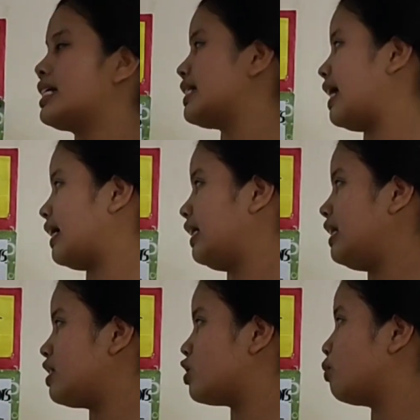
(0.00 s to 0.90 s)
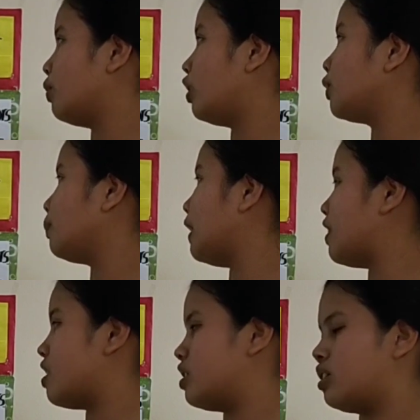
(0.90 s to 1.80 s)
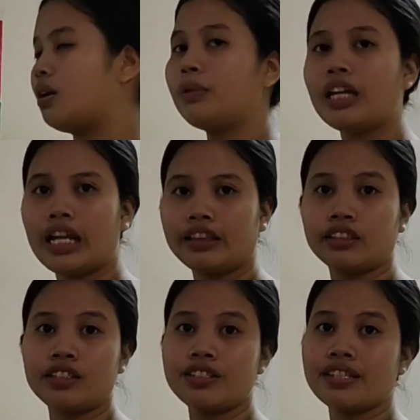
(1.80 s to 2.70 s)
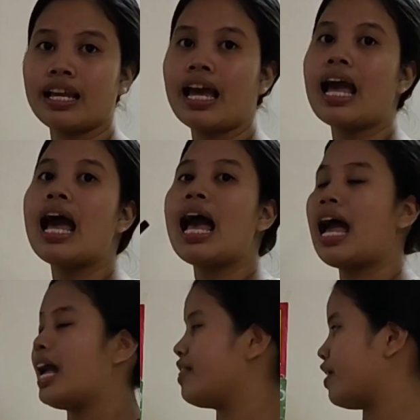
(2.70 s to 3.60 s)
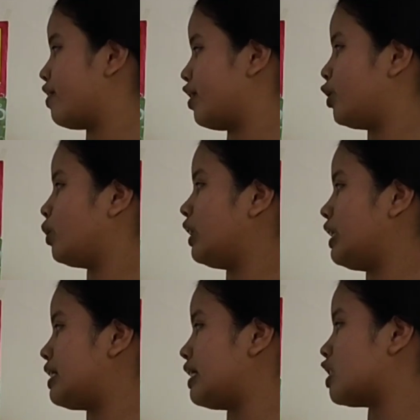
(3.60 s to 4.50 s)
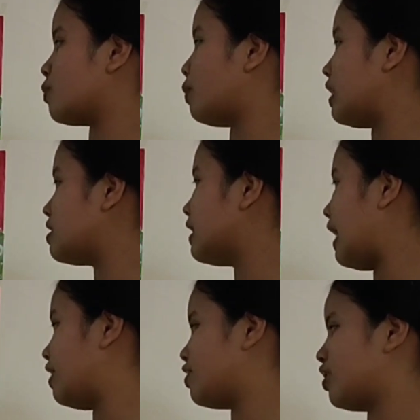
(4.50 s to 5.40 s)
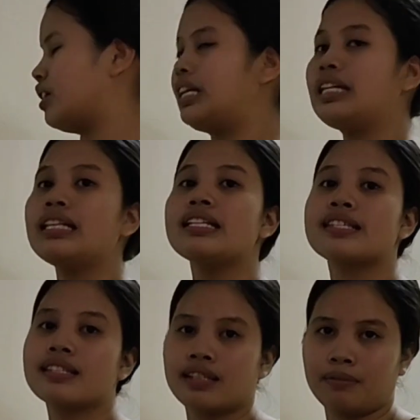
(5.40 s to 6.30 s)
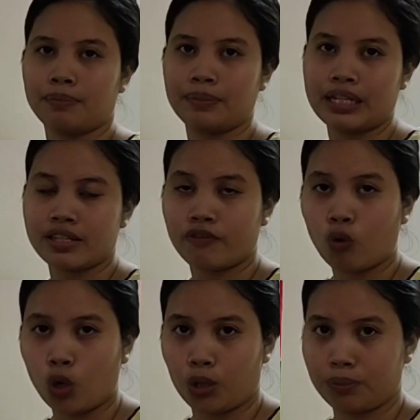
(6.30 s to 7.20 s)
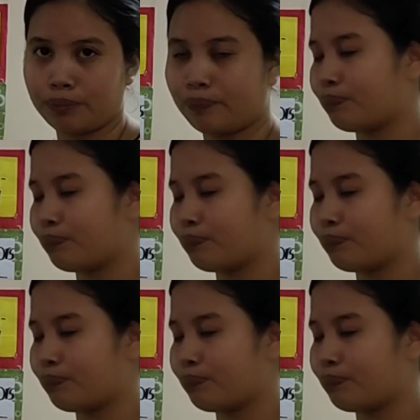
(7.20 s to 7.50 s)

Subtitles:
Second is to multiply the denominators. And the third one is express the answer in simplest form.